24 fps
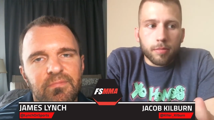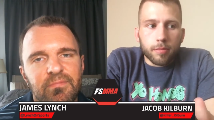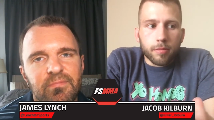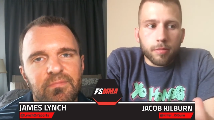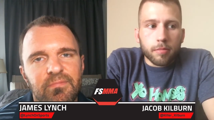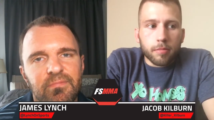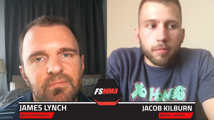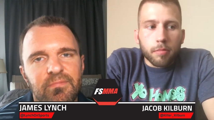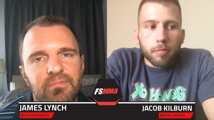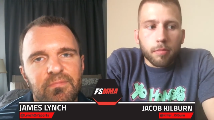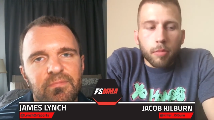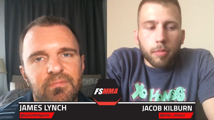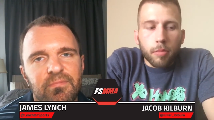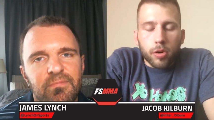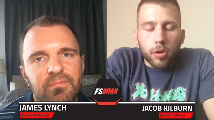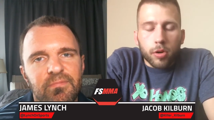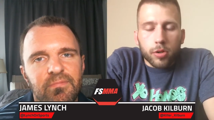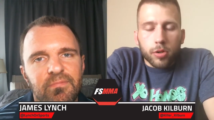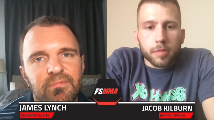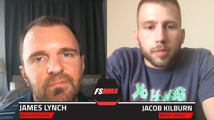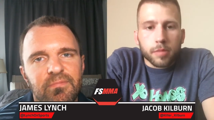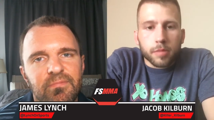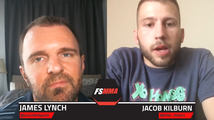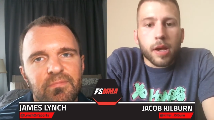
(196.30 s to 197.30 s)
Speaker 1: martial
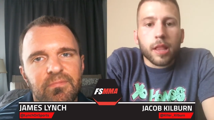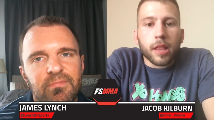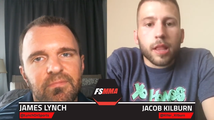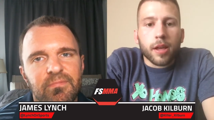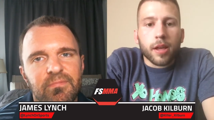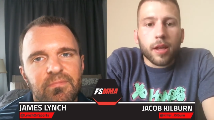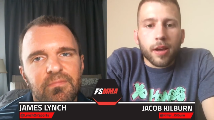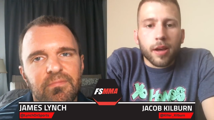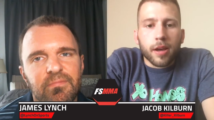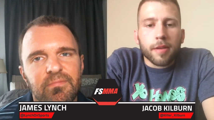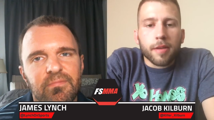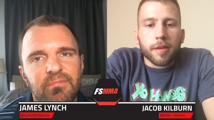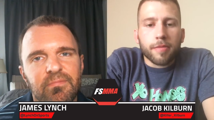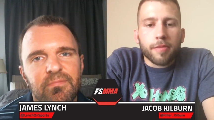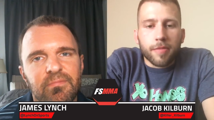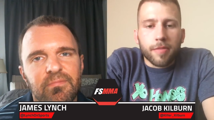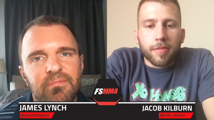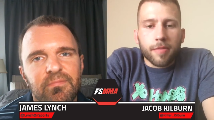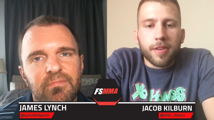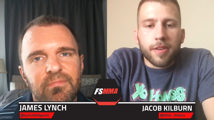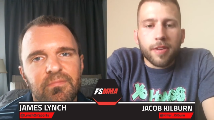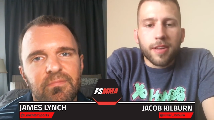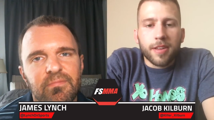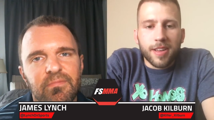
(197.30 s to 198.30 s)
arts is my life.
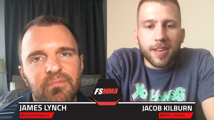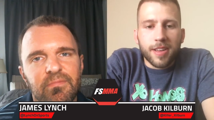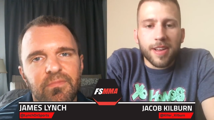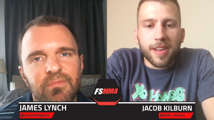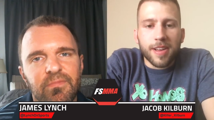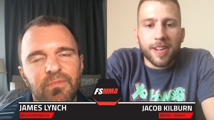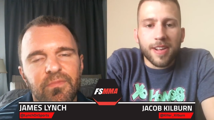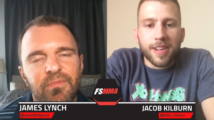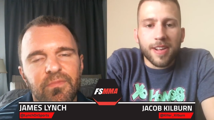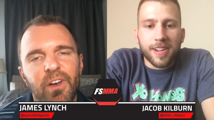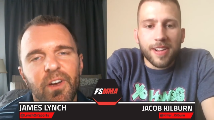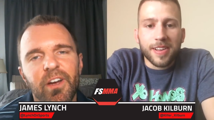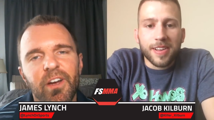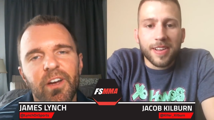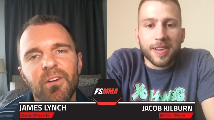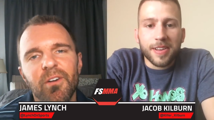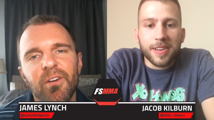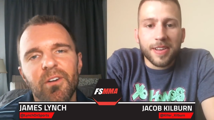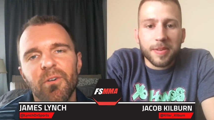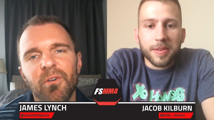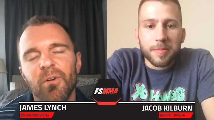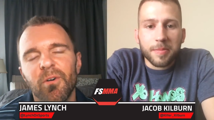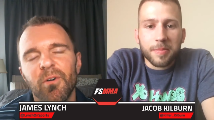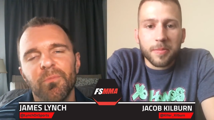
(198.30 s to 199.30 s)
Speaker 2: Very cool.
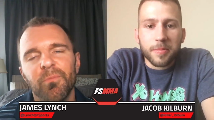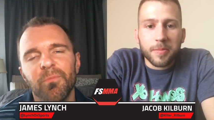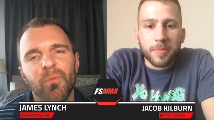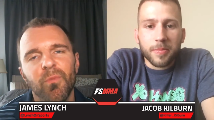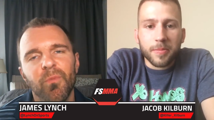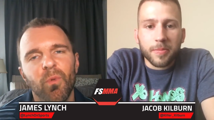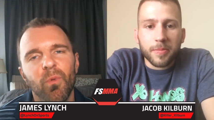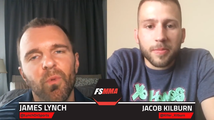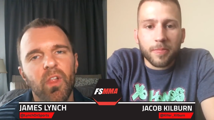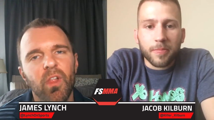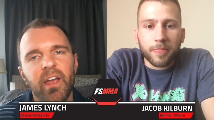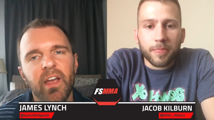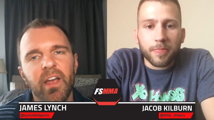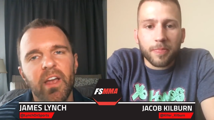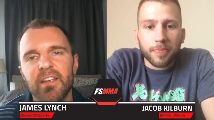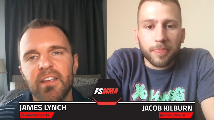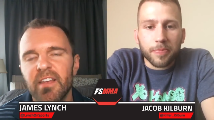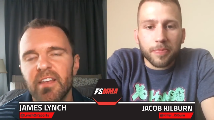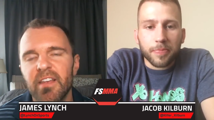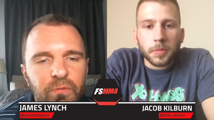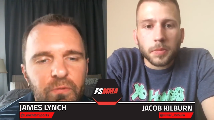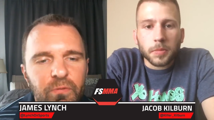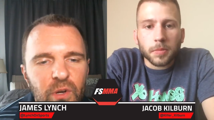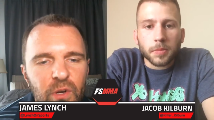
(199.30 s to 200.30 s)
Well, like I said, it's worked out
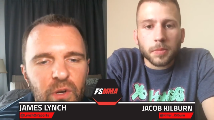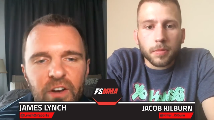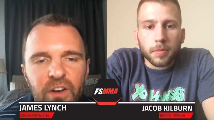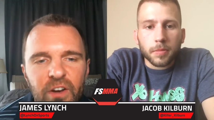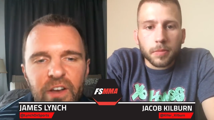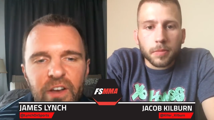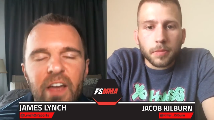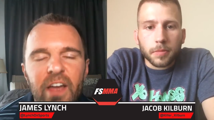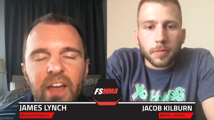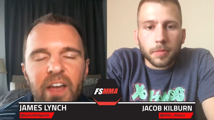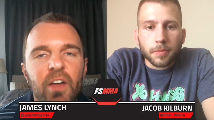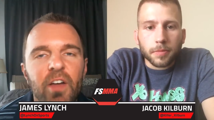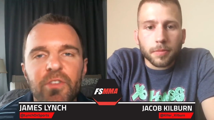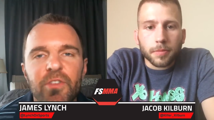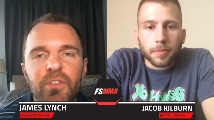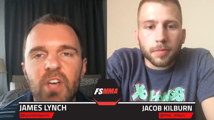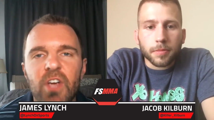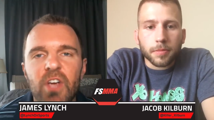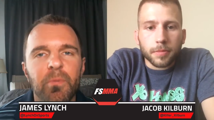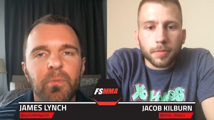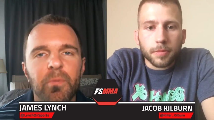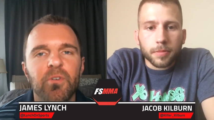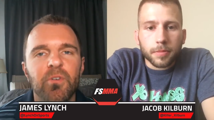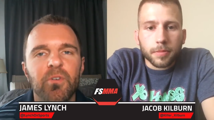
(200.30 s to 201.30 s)
well for you here, and now you got
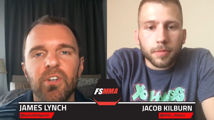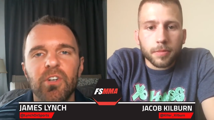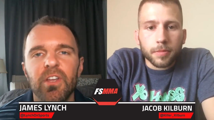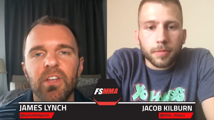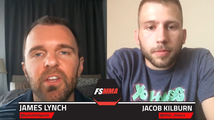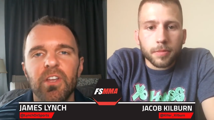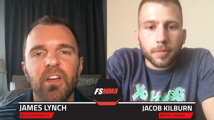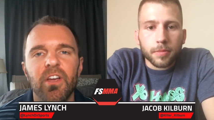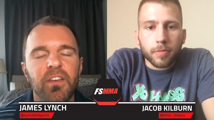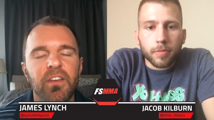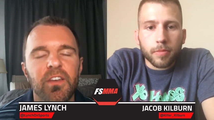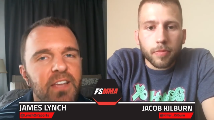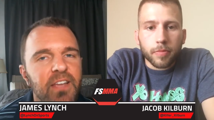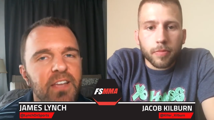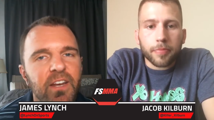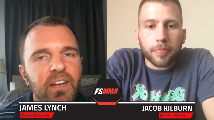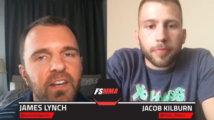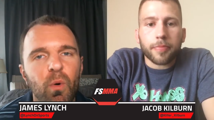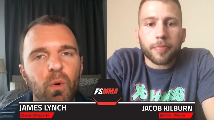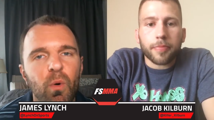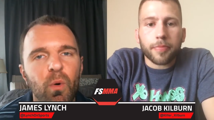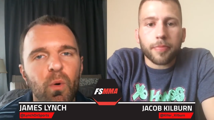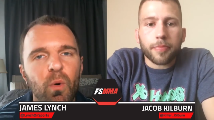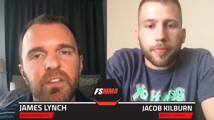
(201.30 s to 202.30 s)
this opportunity on
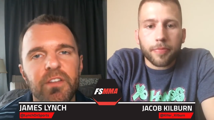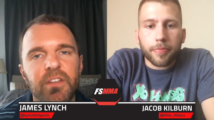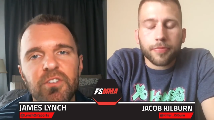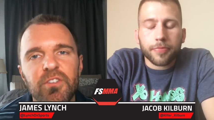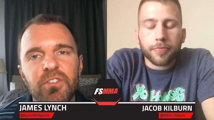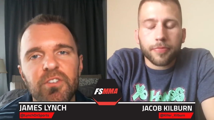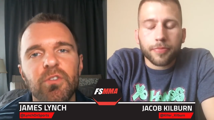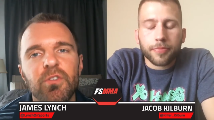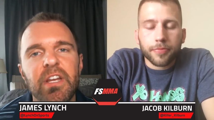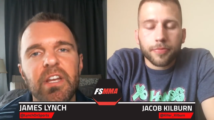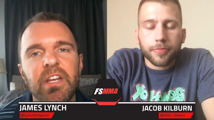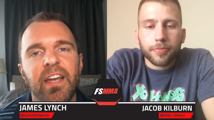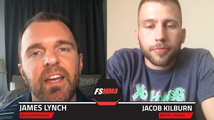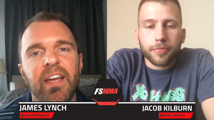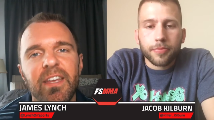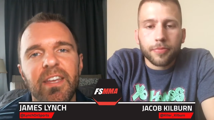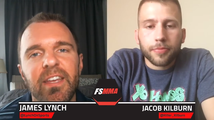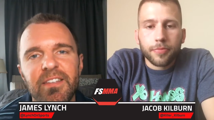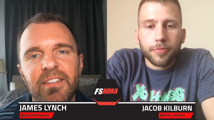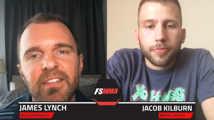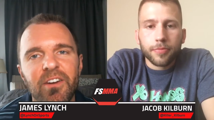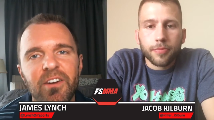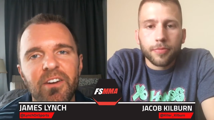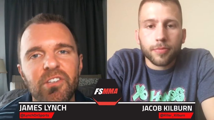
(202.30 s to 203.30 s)
Dana White's Tuesday Night
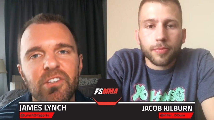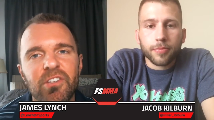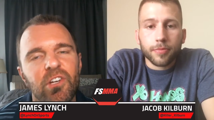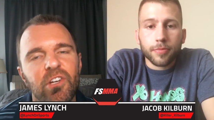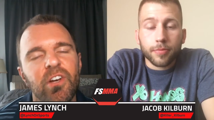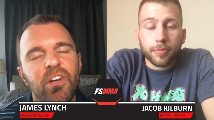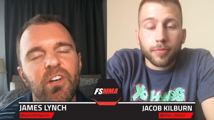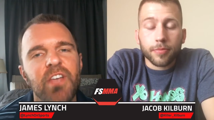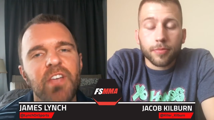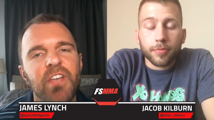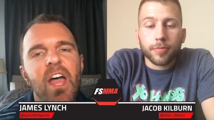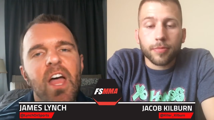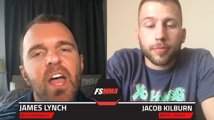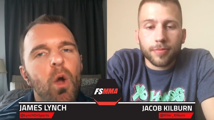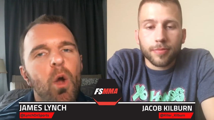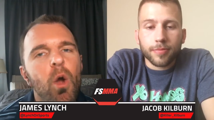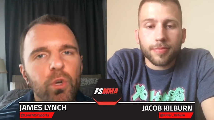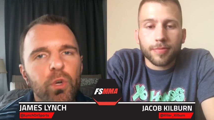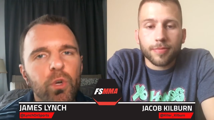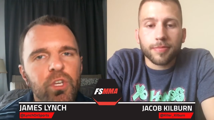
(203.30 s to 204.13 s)
Contender Series. Were you